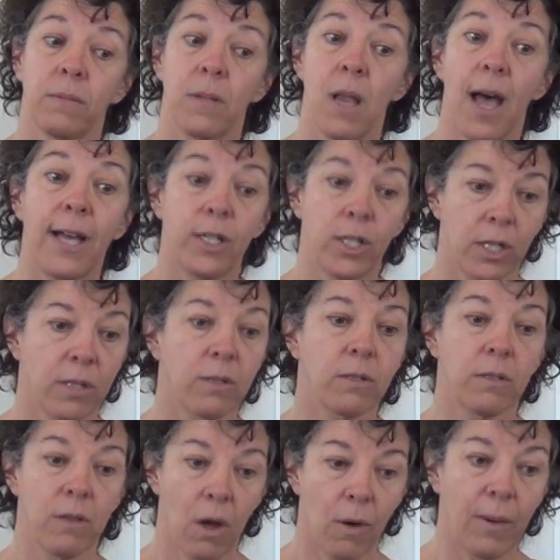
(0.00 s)
not
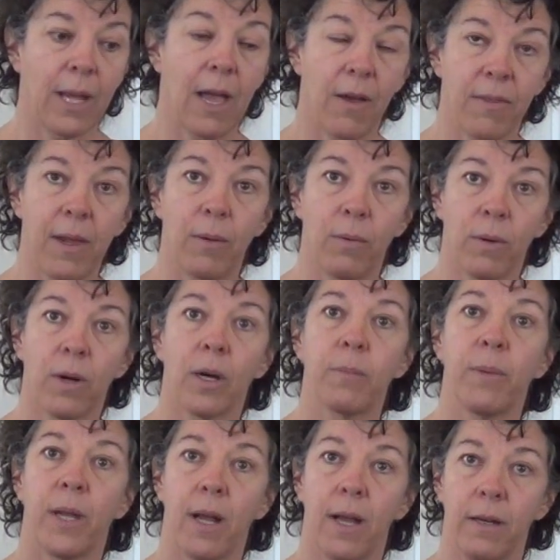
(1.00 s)
just knowing how they
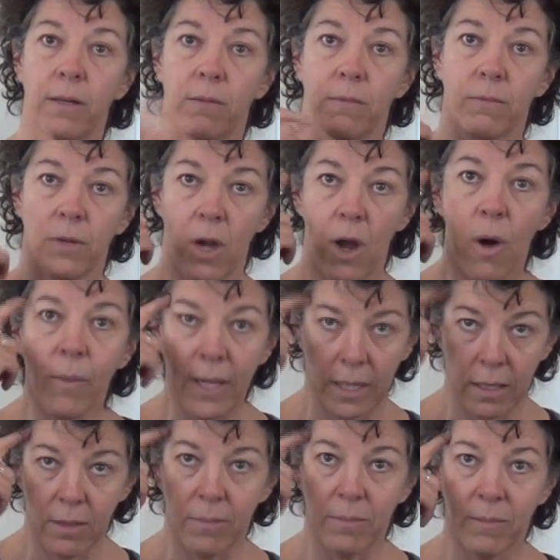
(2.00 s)
work, but
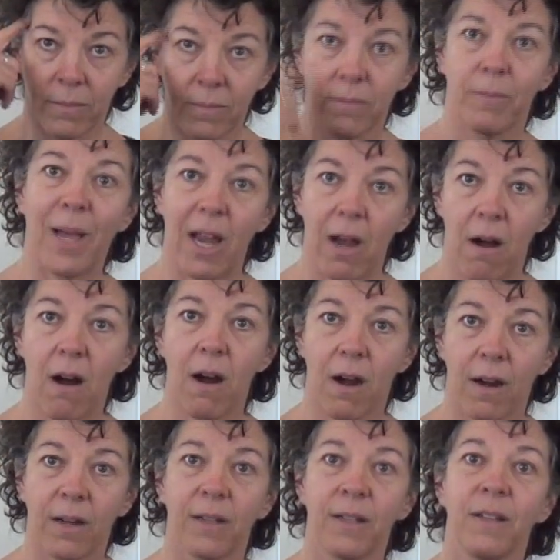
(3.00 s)
knowing them by
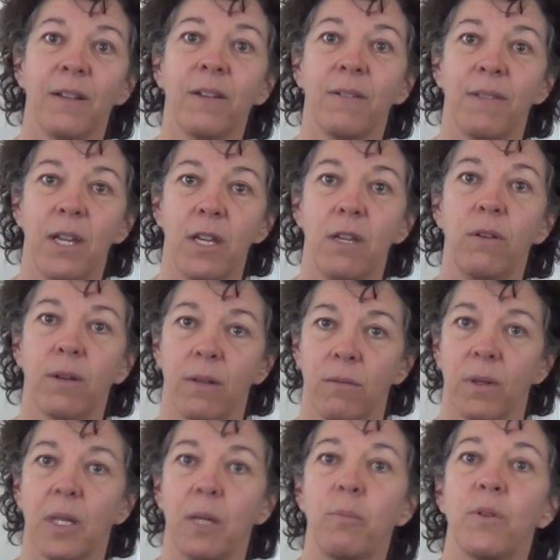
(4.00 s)
heart, then you can
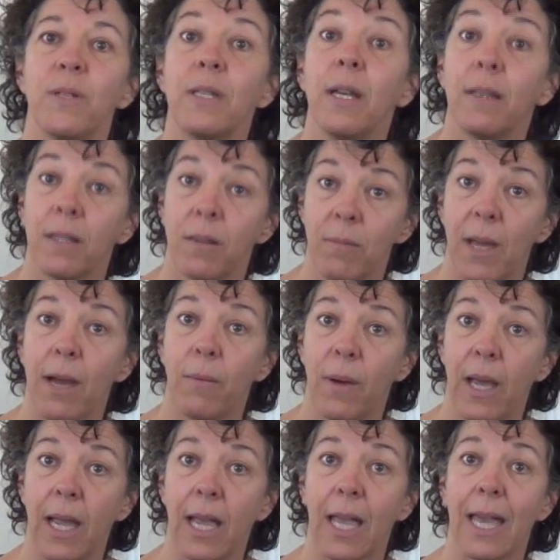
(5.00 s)
really present them that
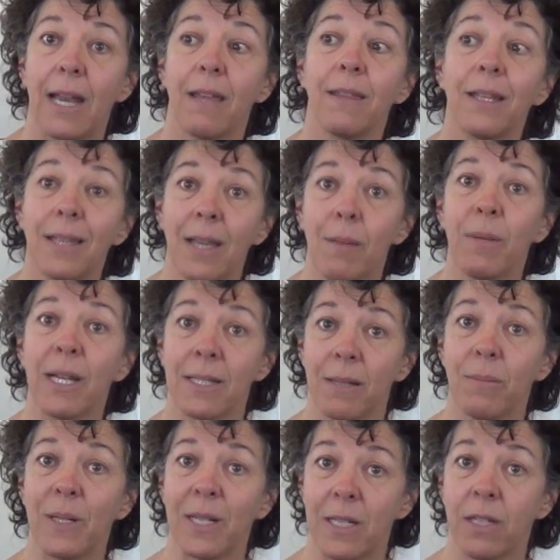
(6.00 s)
way. And I think that makes
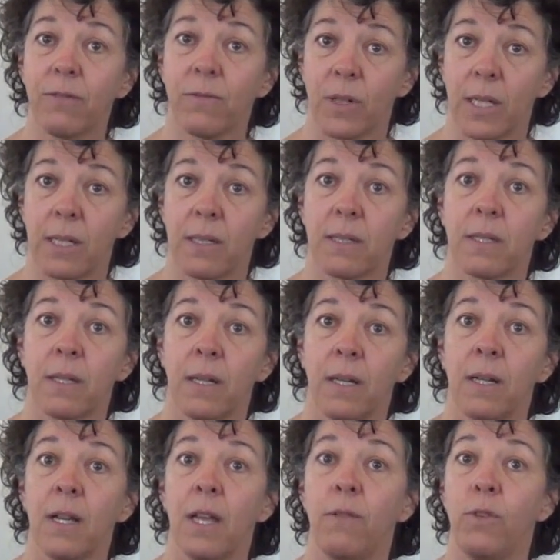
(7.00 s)
a big difference
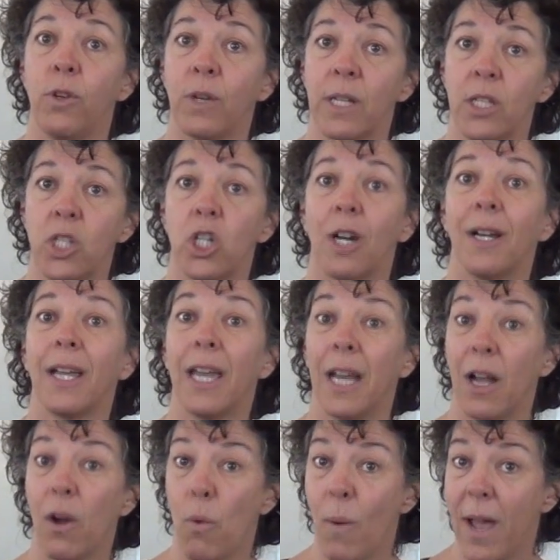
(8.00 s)
if you can start
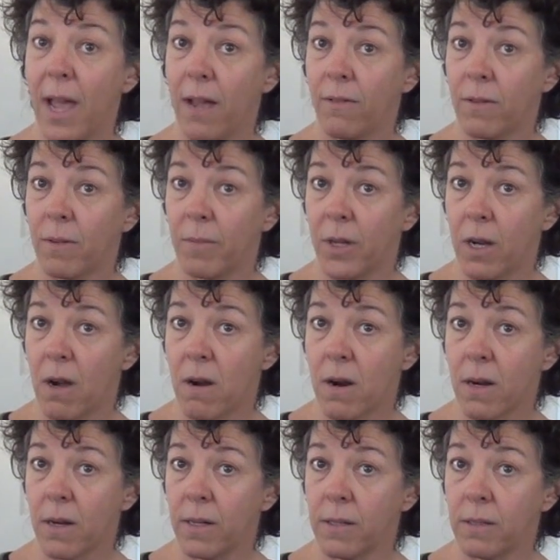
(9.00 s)
getting away from the
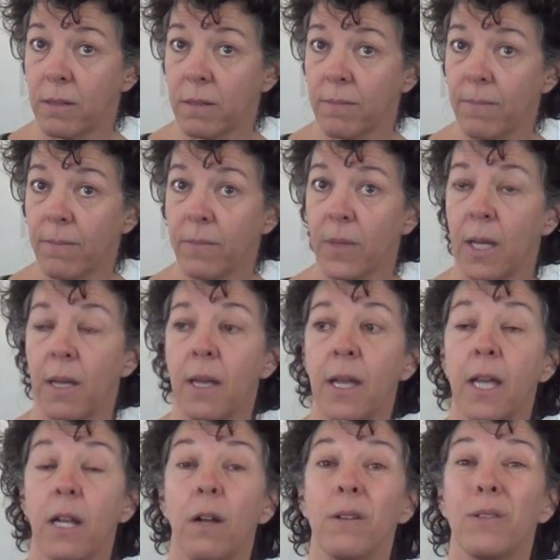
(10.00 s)
cards.
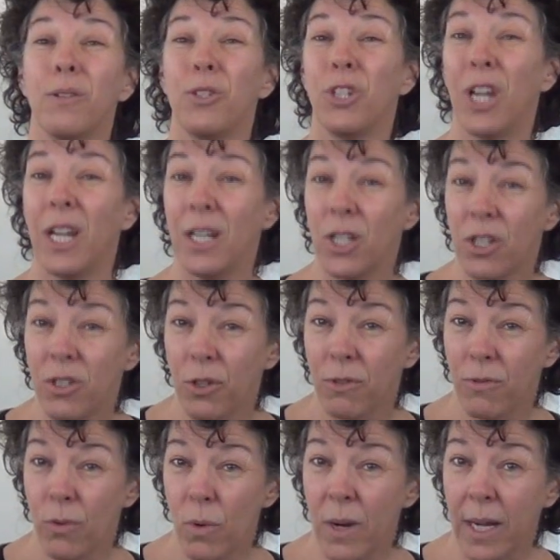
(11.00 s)
It also changes your
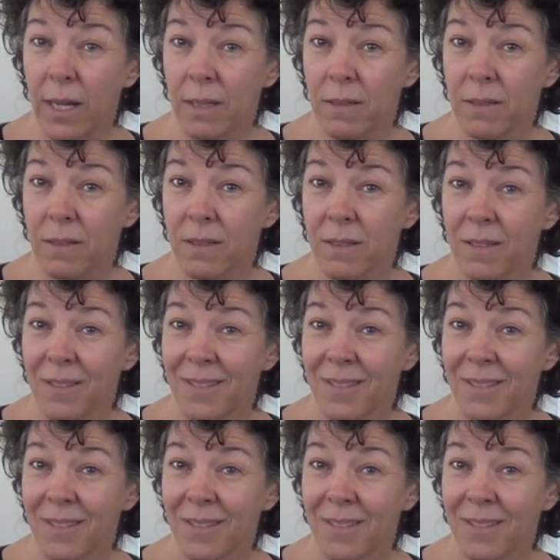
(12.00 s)
voice.